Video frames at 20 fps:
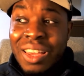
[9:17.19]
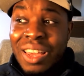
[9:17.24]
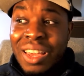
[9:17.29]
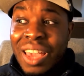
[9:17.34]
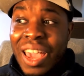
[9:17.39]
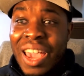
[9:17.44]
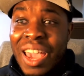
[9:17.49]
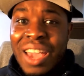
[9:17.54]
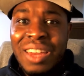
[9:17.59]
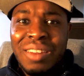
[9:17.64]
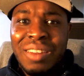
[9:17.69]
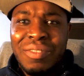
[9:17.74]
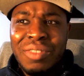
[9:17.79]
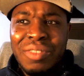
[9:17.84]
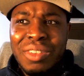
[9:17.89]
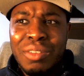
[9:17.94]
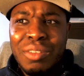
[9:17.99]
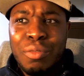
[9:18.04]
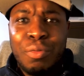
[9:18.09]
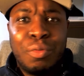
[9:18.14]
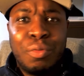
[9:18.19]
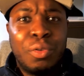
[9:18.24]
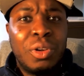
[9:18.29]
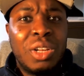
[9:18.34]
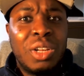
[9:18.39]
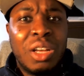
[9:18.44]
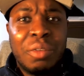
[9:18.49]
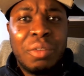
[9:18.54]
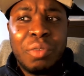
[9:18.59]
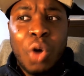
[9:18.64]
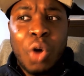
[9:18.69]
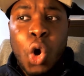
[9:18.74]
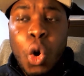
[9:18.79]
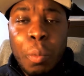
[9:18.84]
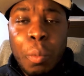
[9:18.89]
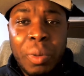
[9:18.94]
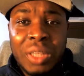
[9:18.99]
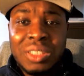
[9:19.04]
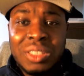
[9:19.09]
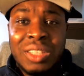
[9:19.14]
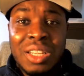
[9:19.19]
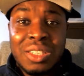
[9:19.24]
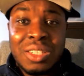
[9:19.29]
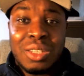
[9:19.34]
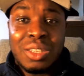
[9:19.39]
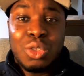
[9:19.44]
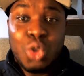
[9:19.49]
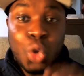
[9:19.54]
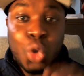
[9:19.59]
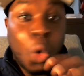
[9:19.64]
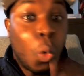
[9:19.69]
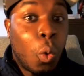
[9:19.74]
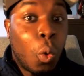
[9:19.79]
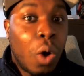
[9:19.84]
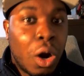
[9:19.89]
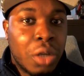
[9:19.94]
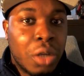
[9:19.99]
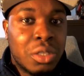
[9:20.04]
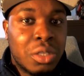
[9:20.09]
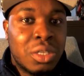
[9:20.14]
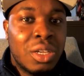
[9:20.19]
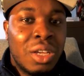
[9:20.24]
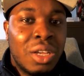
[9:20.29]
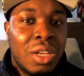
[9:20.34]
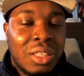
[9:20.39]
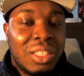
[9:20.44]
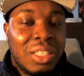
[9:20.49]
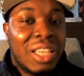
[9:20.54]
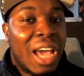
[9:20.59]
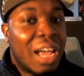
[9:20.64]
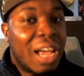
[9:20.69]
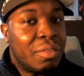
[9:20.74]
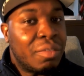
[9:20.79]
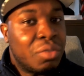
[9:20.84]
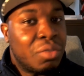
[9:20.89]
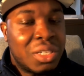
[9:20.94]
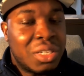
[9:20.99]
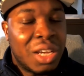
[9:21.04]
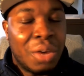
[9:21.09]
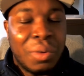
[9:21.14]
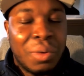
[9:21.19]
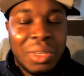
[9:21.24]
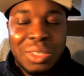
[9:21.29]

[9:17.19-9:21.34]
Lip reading: and full of hopelessness towards the adversary.